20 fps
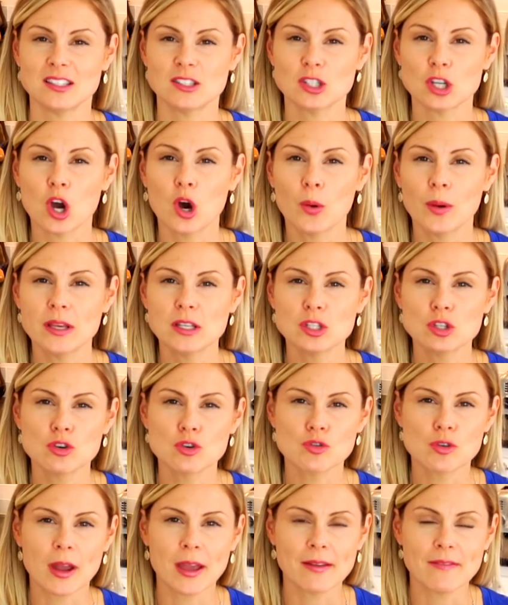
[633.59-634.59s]
It's always
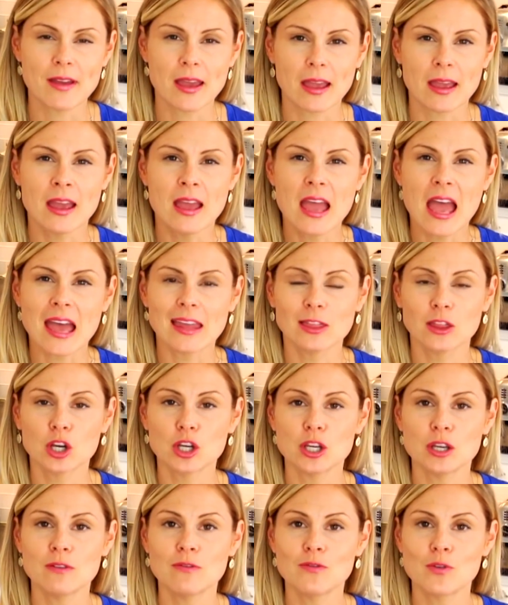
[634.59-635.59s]
craving and
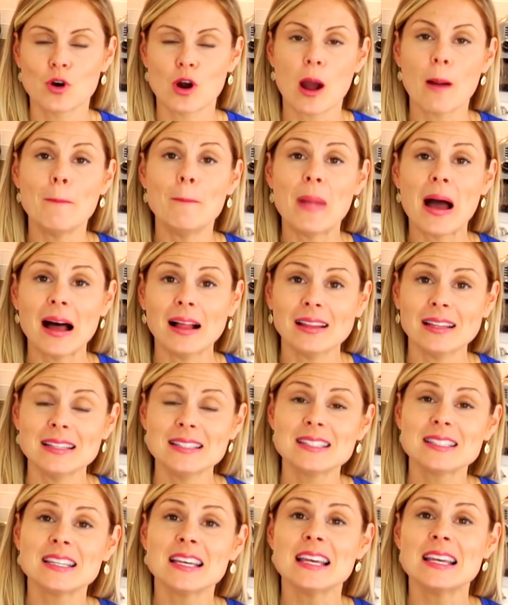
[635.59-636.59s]
looking for a
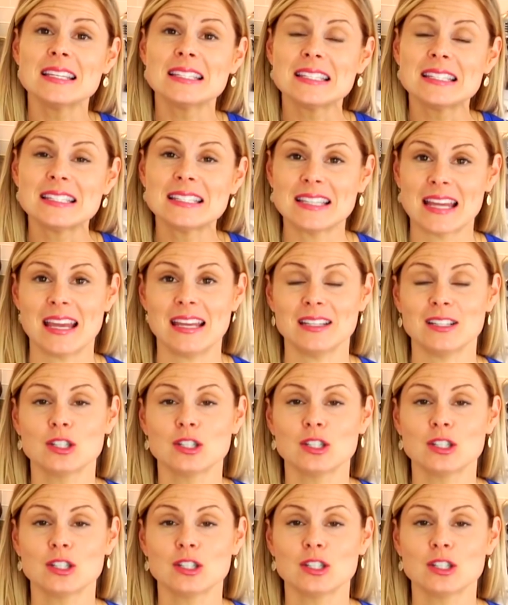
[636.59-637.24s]
balanced state.